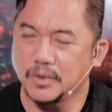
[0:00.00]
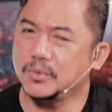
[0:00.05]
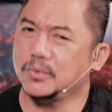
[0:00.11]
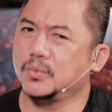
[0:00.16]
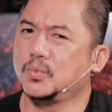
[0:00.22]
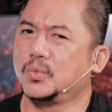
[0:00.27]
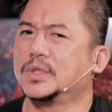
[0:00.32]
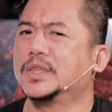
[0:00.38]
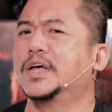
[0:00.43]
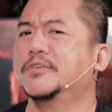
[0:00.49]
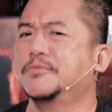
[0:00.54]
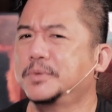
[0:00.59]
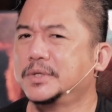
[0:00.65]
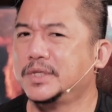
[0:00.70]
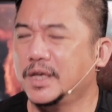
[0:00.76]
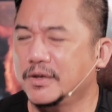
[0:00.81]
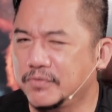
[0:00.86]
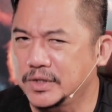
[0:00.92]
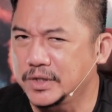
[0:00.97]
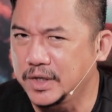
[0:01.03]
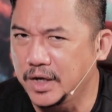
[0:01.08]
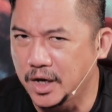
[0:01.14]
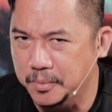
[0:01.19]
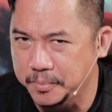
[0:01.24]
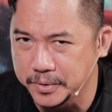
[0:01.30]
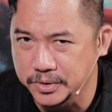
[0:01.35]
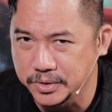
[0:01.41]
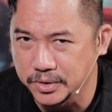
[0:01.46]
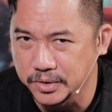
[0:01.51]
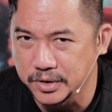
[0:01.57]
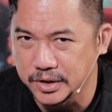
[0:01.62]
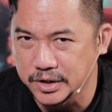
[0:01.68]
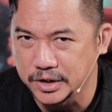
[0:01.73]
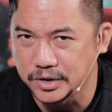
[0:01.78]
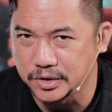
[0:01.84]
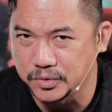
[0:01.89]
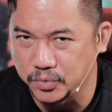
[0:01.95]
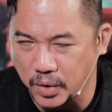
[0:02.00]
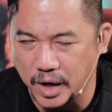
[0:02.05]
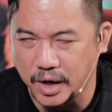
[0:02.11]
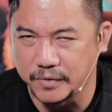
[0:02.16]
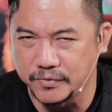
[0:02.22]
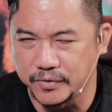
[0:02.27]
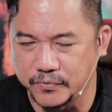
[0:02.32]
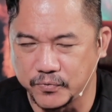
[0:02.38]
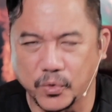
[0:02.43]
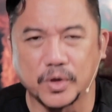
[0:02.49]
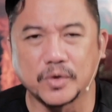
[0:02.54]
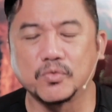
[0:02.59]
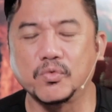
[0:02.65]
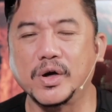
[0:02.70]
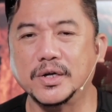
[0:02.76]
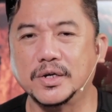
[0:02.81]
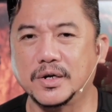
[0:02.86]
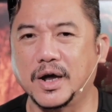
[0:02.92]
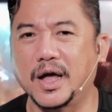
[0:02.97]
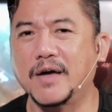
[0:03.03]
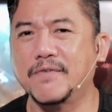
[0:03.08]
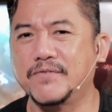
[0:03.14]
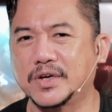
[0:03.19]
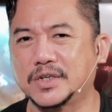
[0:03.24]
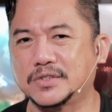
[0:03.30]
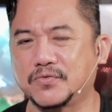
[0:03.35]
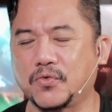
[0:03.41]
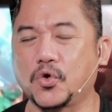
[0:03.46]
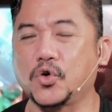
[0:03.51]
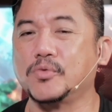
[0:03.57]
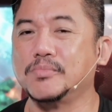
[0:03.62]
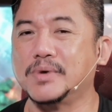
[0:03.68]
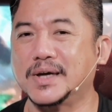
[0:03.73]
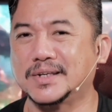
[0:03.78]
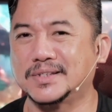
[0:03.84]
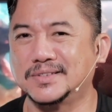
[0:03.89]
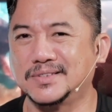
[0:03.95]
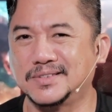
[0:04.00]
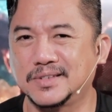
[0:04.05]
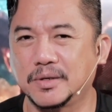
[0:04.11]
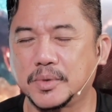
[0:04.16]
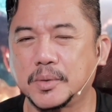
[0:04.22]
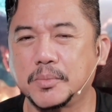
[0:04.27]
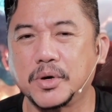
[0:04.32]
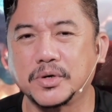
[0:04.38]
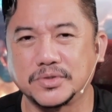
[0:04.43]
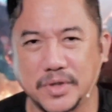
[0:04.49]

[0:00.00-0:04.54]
Well, I've been given the opportunity to drive the Ford Ranger FX4 MAX in some of the most